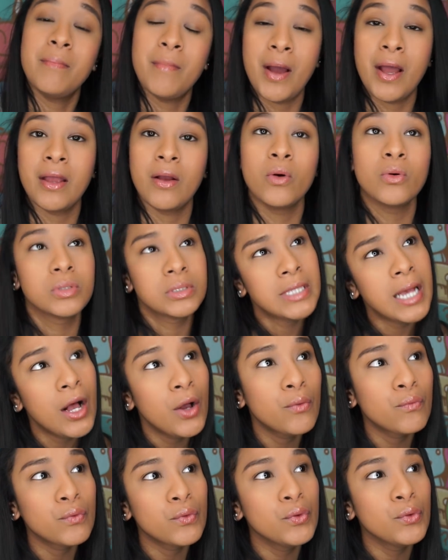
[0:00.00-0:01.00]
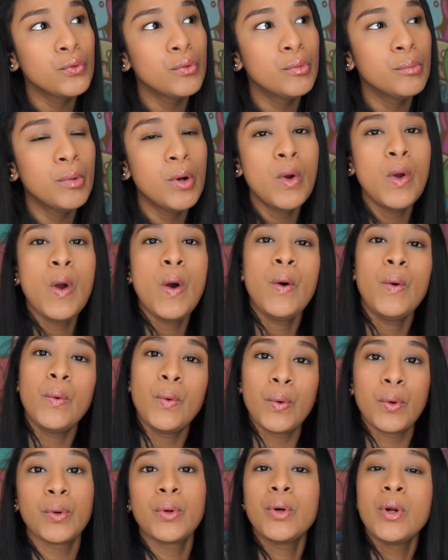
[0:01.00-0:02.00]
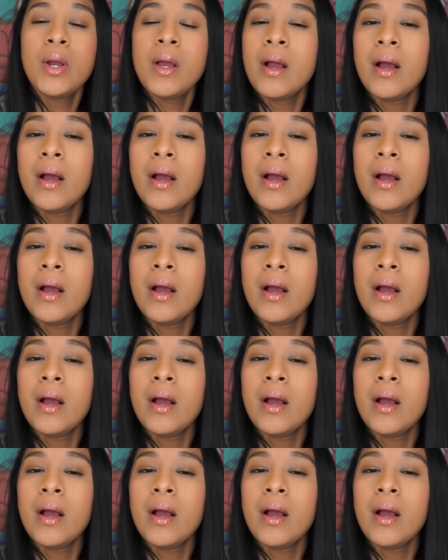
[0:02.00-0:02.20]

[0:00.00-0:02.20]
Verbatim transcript: my hotel room or